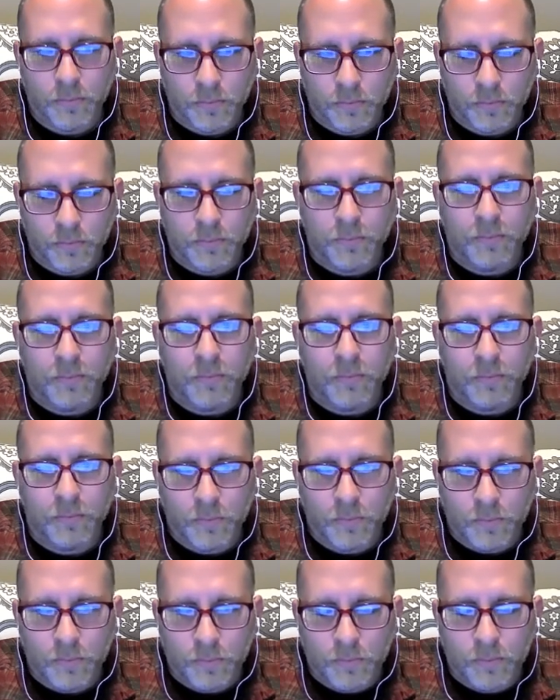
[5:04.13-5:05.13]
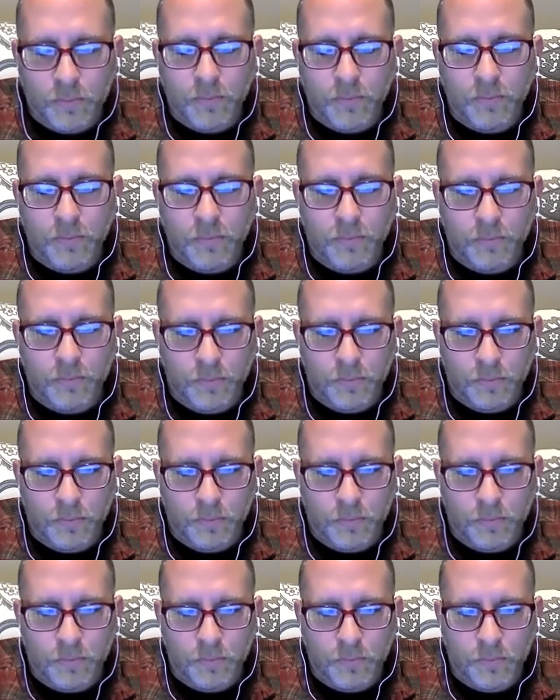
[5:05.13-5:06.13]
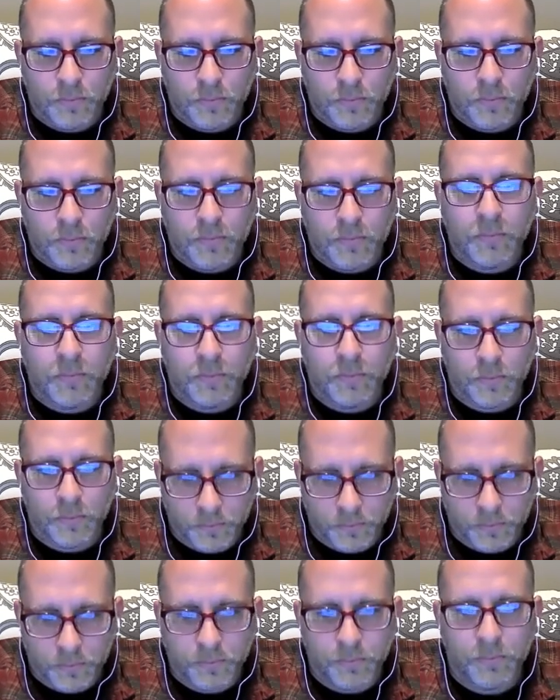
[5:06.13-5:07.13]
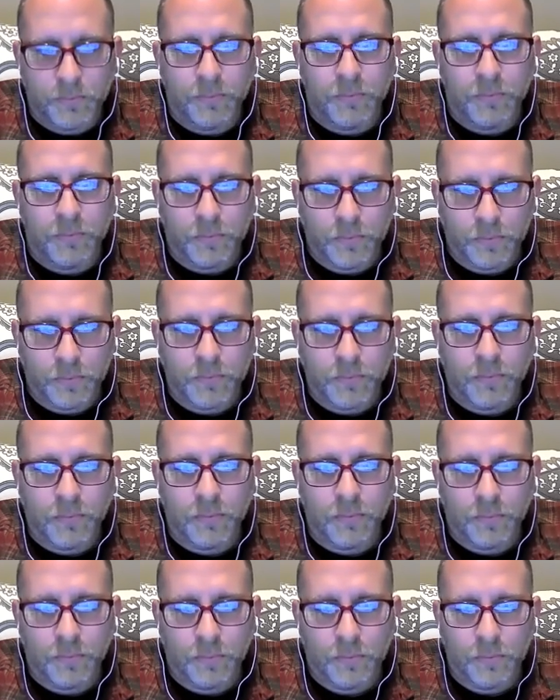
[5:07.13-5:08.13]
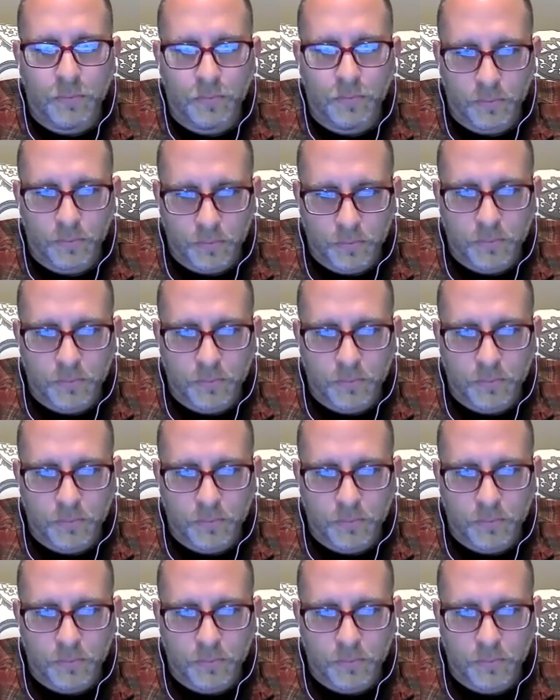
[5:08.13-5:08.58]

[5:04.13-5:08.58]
No words are spoken by the person on screen.